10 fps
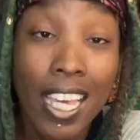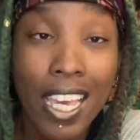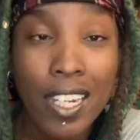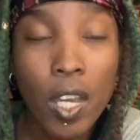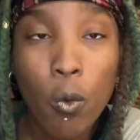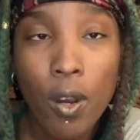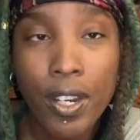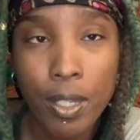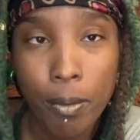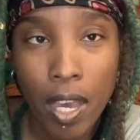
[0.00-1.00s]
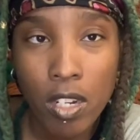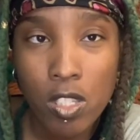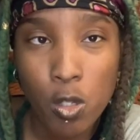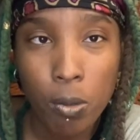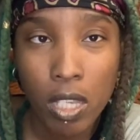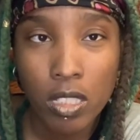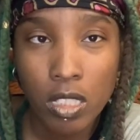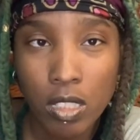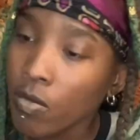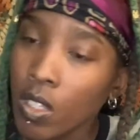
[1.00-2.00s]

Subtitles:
And don't worry about it too much.